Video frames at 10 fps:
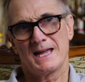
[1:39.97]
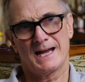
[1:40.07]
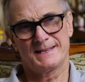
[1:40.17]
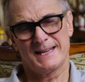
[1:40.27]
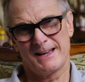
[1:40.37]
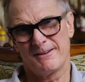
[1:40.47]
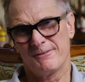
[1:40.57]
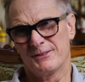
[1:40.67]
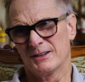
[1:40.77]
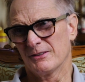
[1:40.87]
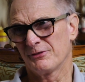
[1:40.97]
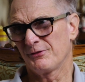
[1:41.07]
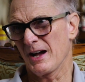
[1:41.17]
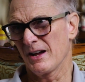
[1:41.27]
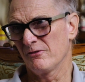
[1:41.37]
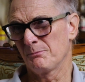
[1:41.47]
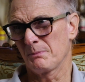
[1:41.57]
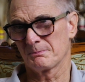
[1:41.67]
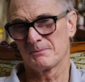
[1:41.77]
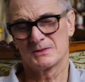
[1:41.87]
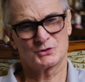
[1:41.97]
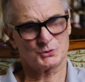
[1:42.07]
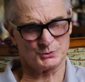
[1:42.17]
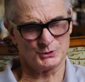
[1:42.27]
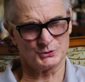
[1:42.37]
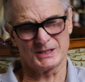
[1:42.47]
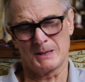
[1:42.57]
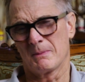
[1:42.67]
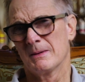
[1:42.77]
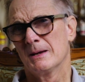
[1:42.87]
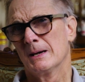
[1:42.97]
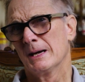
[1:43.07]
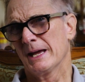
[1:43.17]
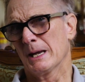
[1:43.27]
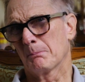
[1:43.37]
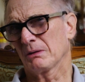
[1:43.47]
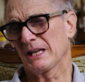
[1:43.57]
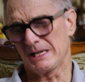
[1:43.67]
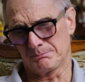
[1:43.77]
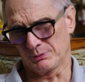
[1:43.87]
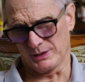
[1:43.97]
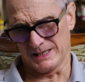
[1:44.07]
had to have 5 screws and a plate put